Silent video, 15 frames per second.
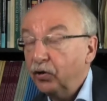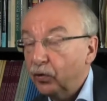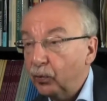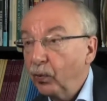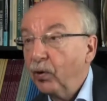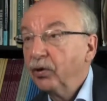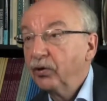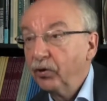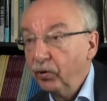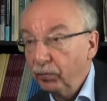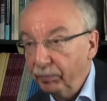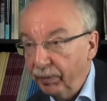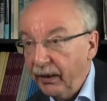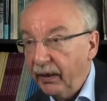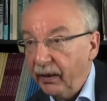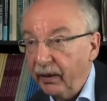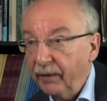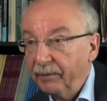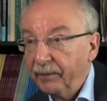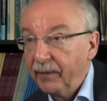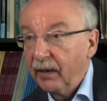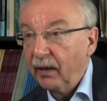you want to
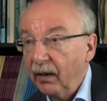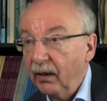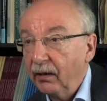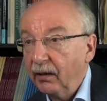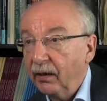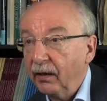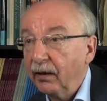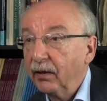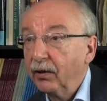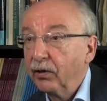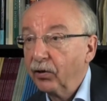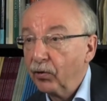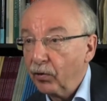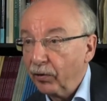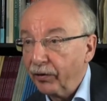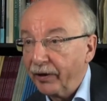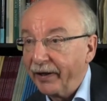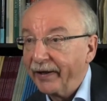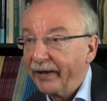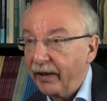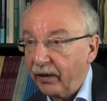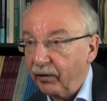be in the
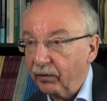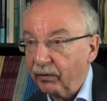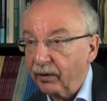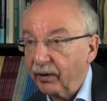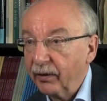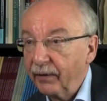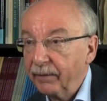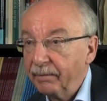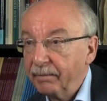coronary care unit.